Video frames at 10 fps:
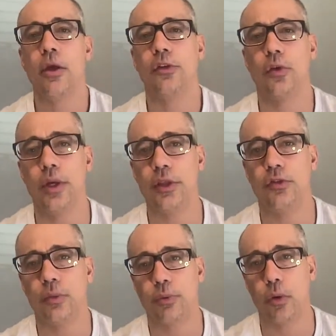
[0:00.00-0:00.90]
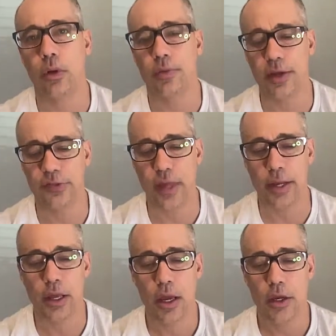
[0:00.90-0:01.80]
So in this report, they
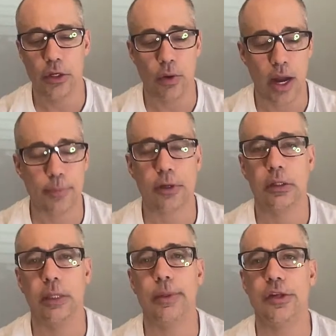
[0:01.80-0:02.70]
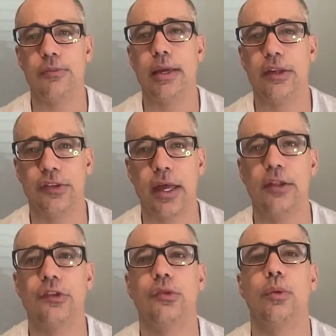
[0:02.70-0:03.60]
said, hyperkalemia doesn't make
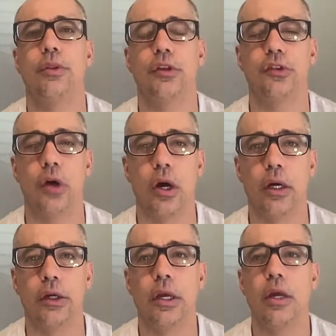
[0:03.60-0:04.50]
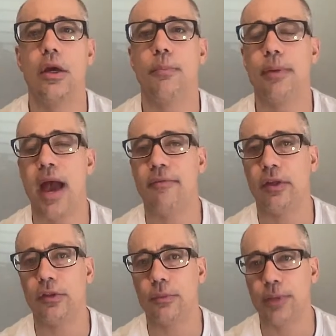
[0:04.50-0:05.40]
sense with this dog
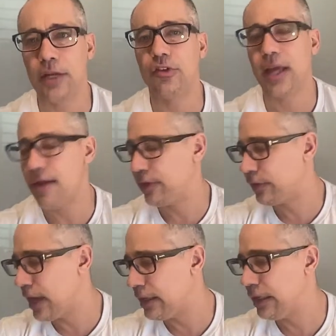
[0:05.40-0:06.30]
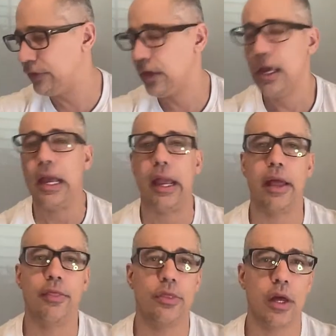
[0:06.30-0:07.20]
potentially having tetanus,
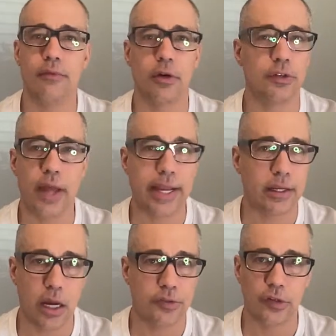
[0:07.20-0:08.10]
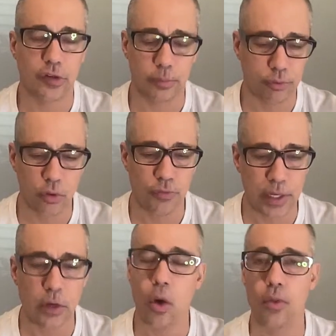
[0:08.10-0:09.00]
and none of our diagnostics are
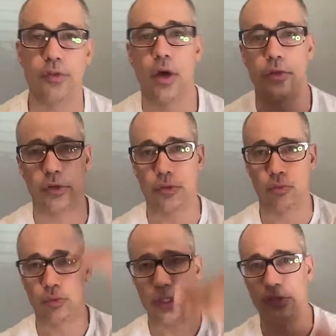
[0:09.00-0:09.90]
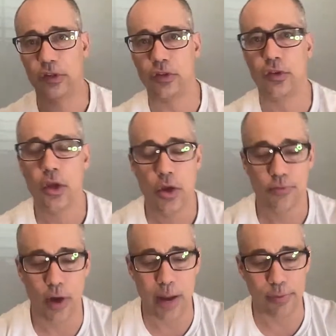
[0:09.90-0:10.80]
proving all those other reasons
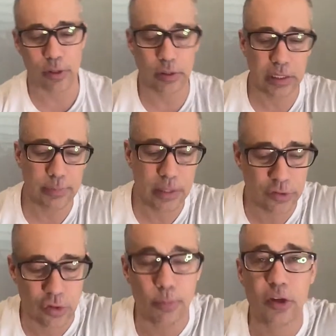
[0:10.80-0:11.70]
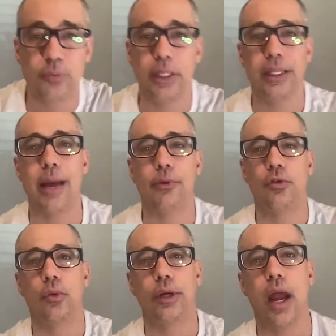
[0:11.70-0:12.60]
for hyperkalemia, so it must be a
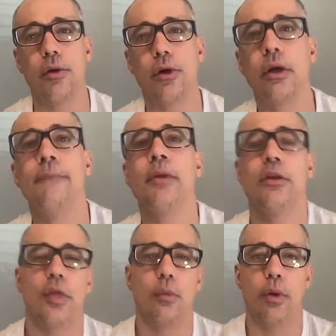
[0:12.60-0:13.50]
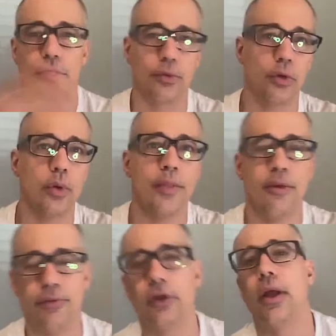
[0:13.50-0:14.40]
laboratory error. So they went through and they
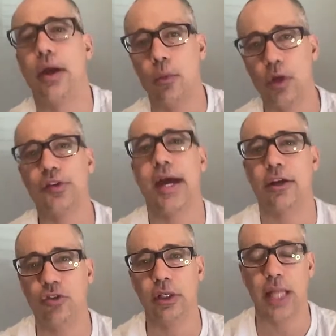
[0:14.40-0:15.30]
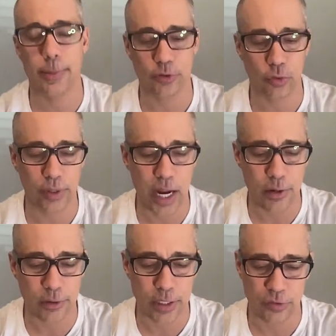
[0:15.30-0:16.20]
figured out it was actually a laboratory
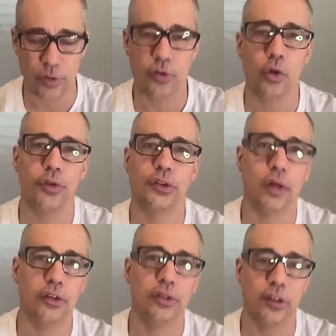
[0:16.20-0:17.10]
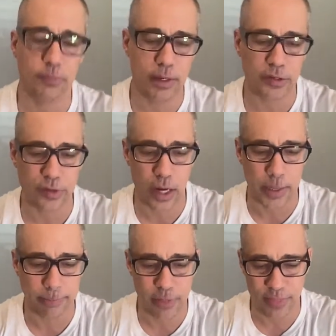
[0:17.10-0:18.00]
error, and so this whole discussion is based
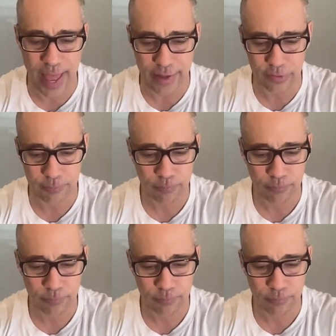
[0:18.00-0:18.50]
on that.